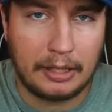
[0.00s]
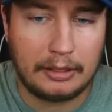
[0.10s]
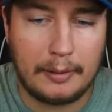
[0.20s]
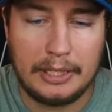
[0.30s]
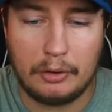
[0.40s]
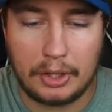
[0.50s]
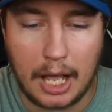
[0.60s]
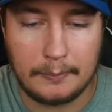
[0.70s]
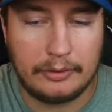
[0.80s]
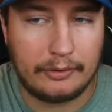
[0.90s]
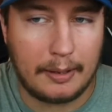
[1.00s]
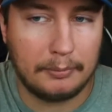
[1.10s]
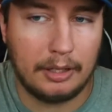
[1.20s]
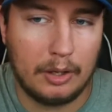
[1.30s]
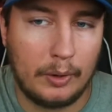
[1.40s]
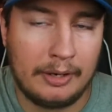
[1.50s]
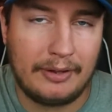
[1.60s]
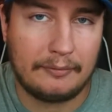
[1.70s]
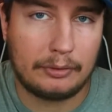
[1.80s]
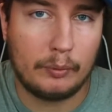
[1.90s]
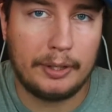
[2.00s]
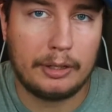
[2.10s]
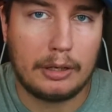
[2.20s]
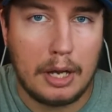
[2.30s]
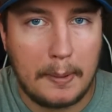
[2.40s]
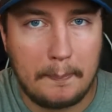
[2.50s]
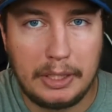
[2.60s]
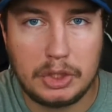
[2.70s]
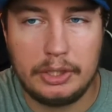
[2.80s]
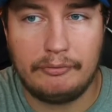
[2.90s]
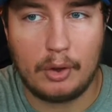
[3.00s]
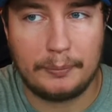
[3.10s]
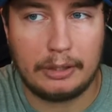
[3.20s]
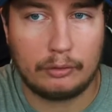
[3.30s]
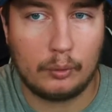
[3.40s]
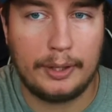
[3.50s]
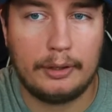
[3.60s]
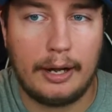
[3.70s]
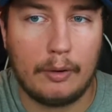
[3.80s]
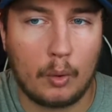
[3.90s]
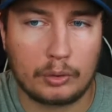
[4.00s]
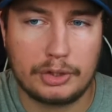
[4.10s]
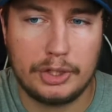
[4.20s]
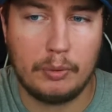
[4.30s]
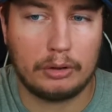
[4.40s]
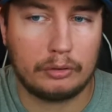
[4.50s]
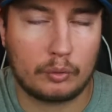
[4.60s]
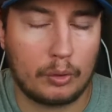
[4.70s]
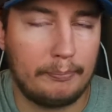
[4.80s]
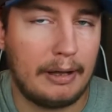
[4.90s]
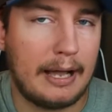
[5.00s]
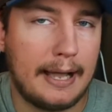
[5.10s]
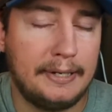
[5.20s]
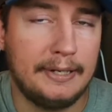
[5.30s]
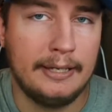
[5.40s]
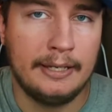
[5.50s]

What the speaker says: Let me know in the comments down below. And if you have a Twitter, make sure you follow me on Twitter at @horseshoe_pod.